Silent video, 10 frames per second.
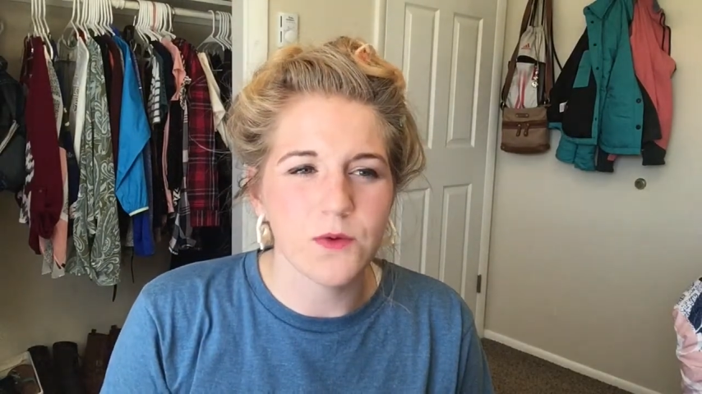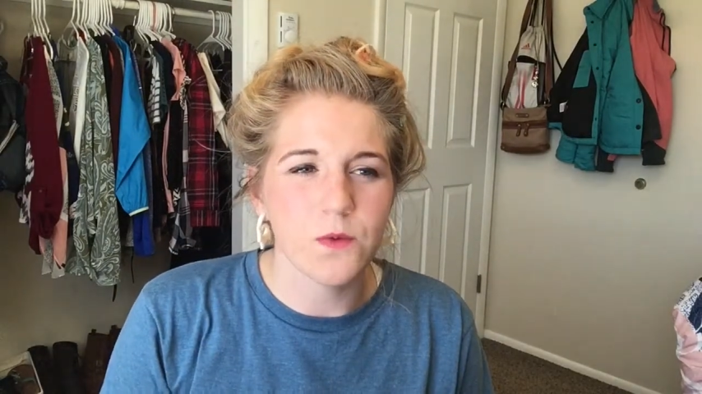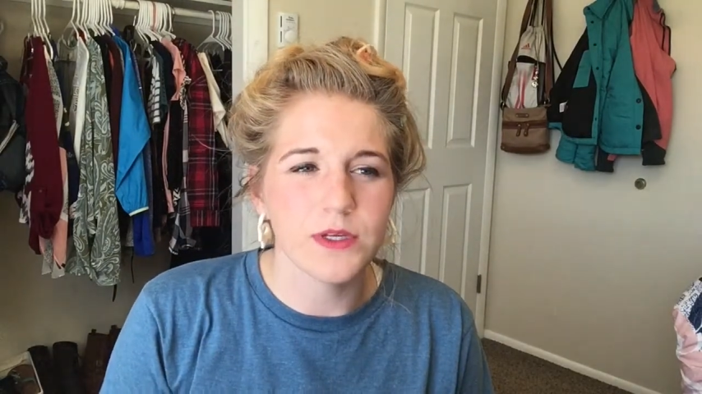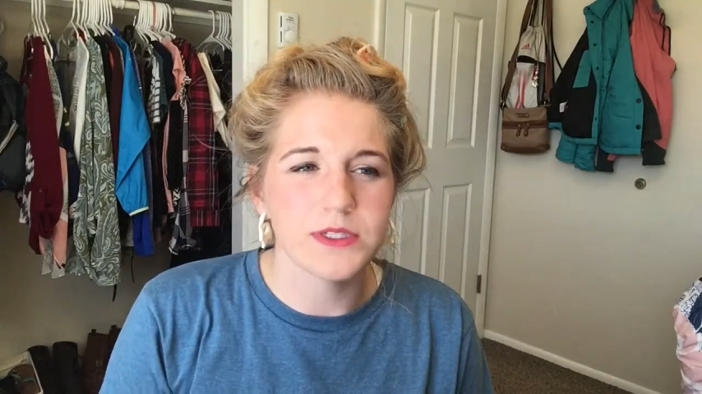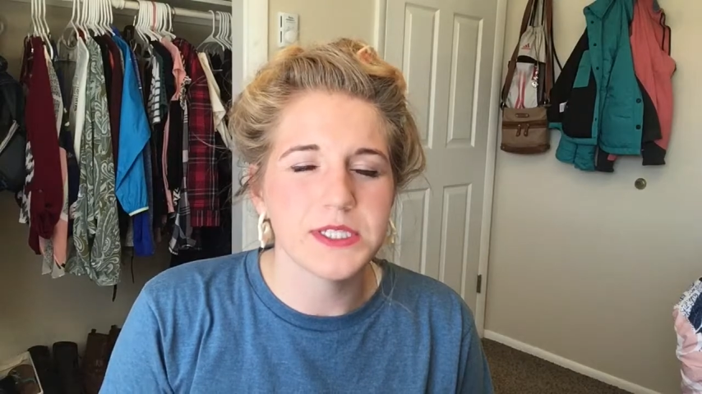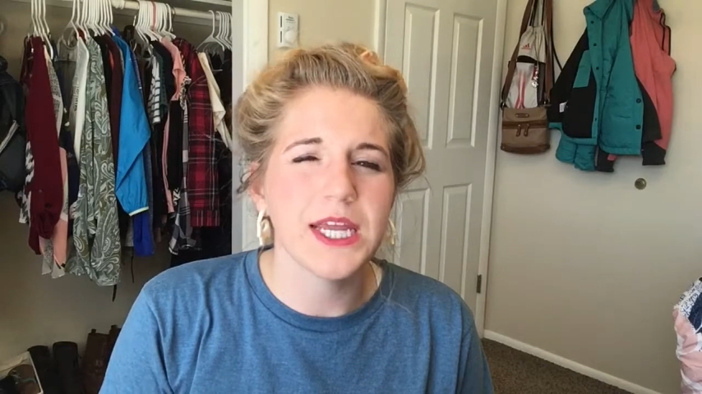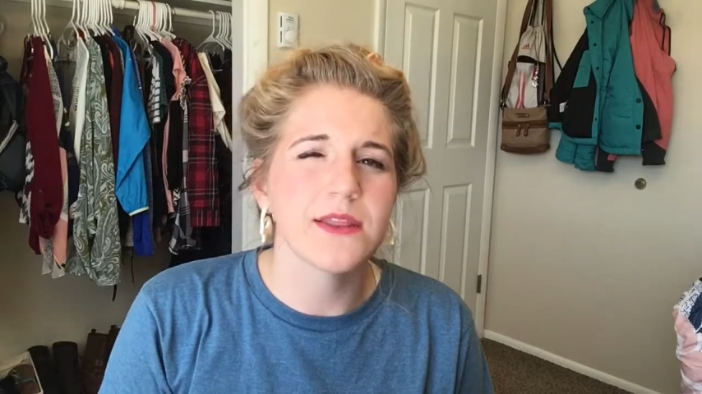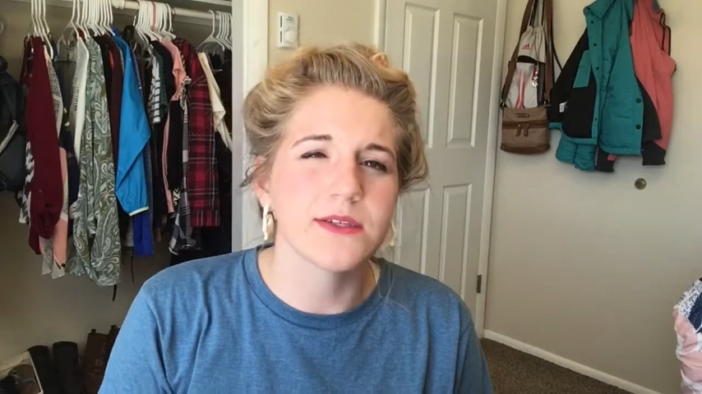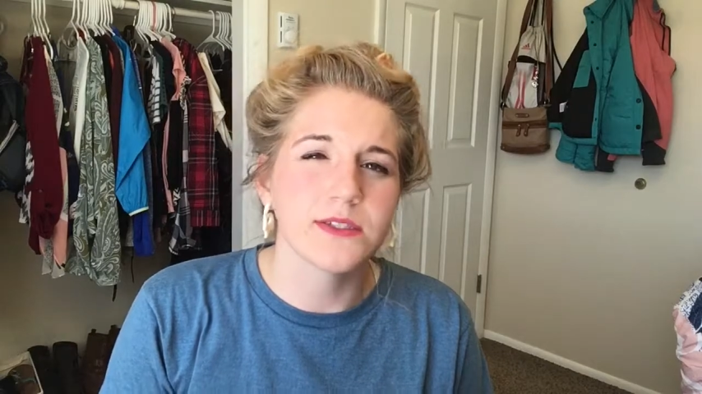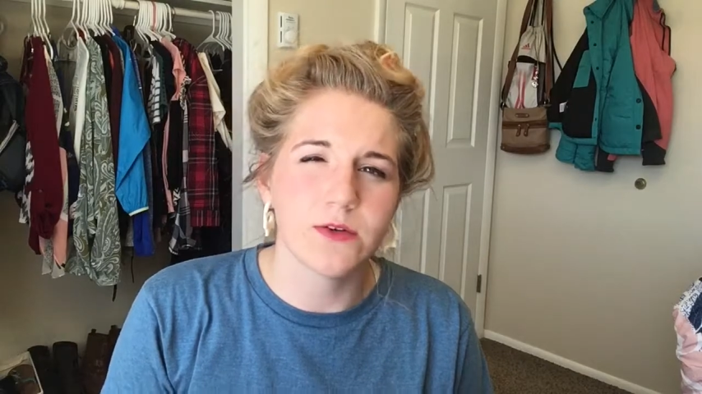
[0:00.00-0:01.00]
It was
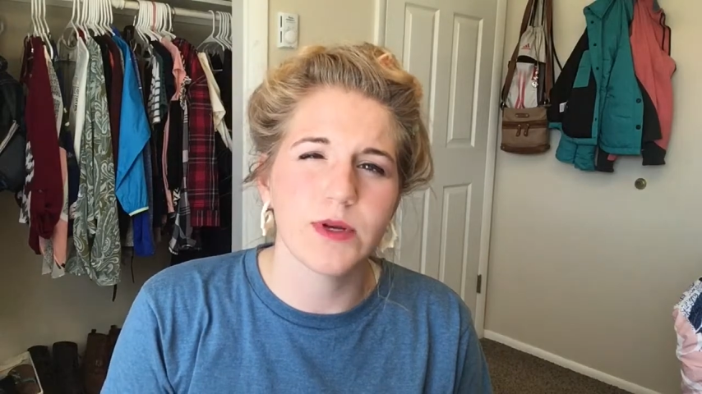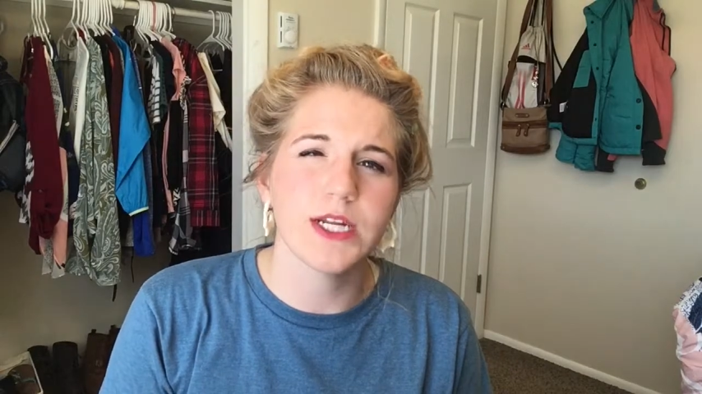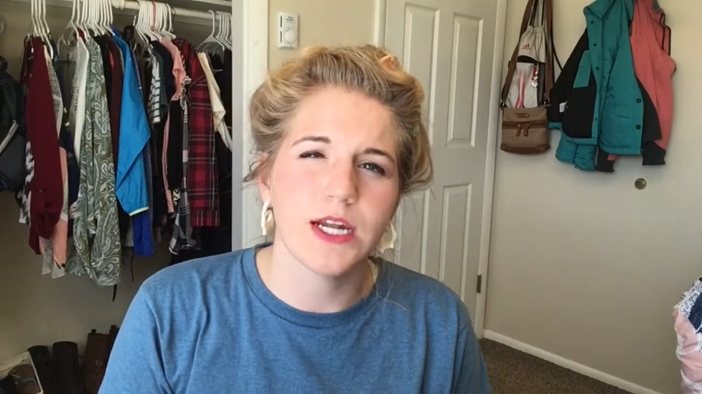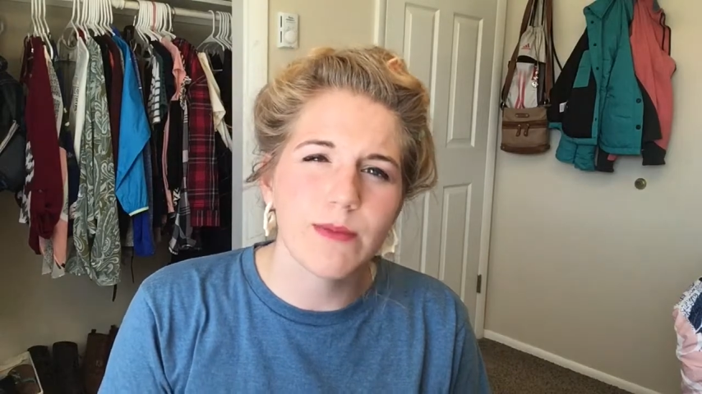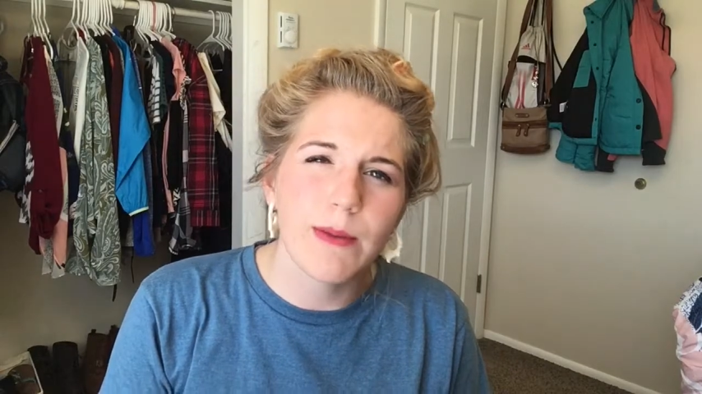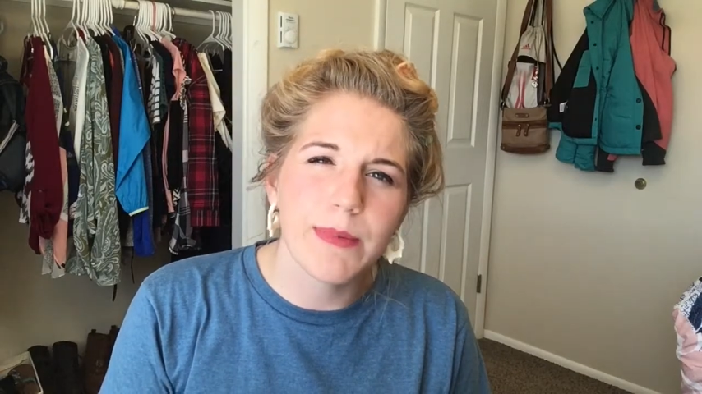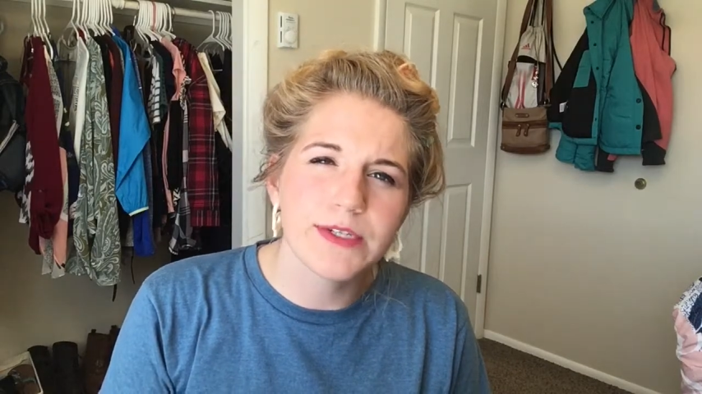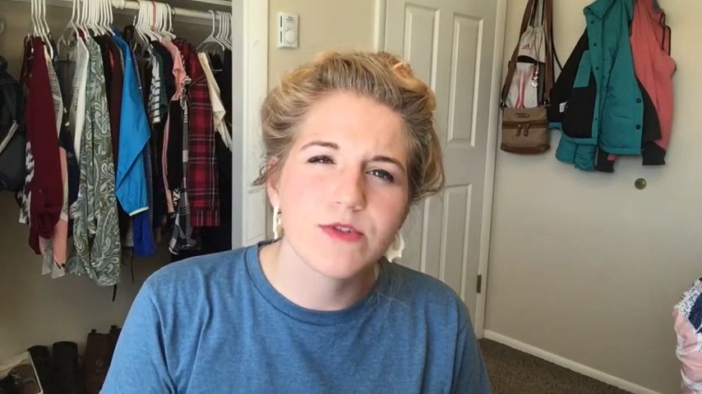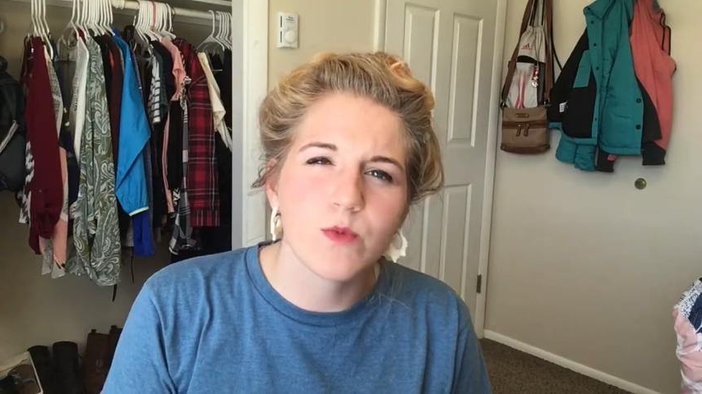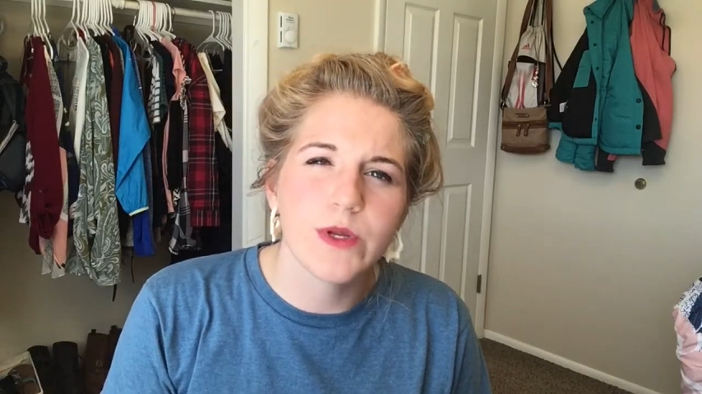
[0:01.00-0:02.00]
take the screen out of my
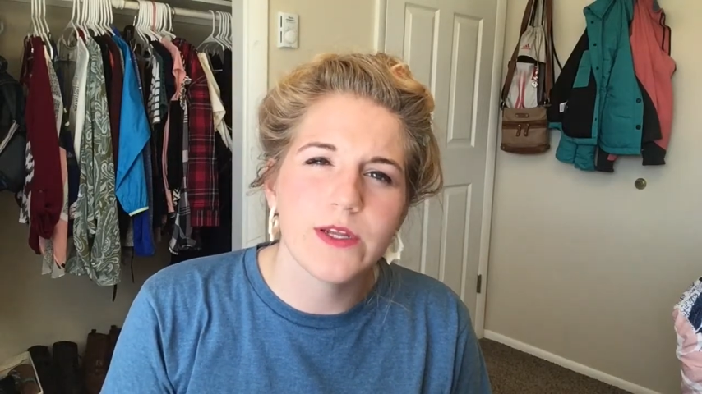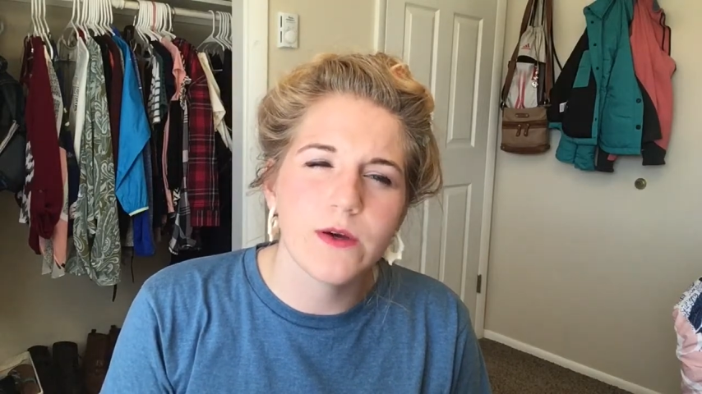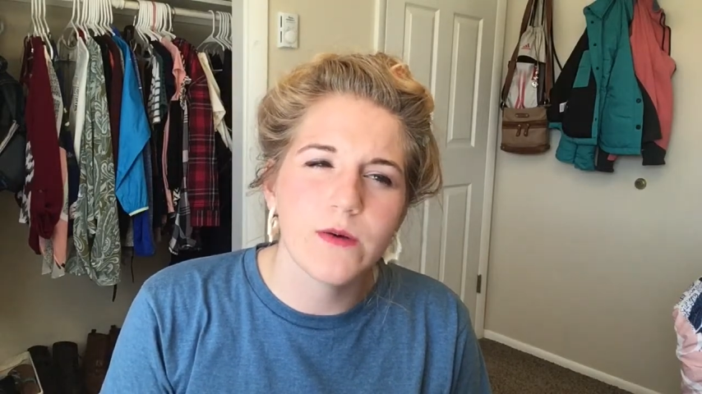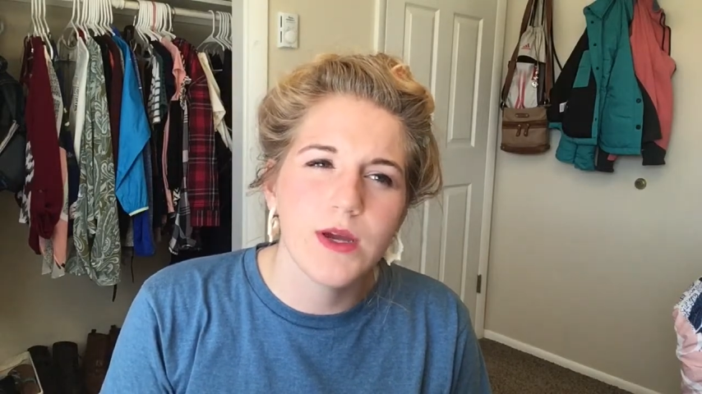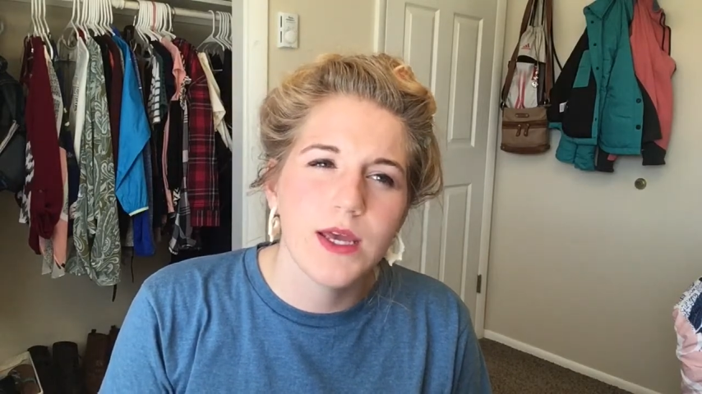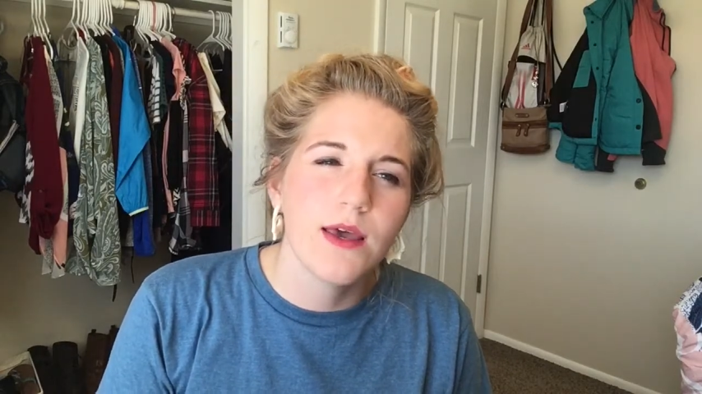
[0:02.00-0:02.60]
bedroom window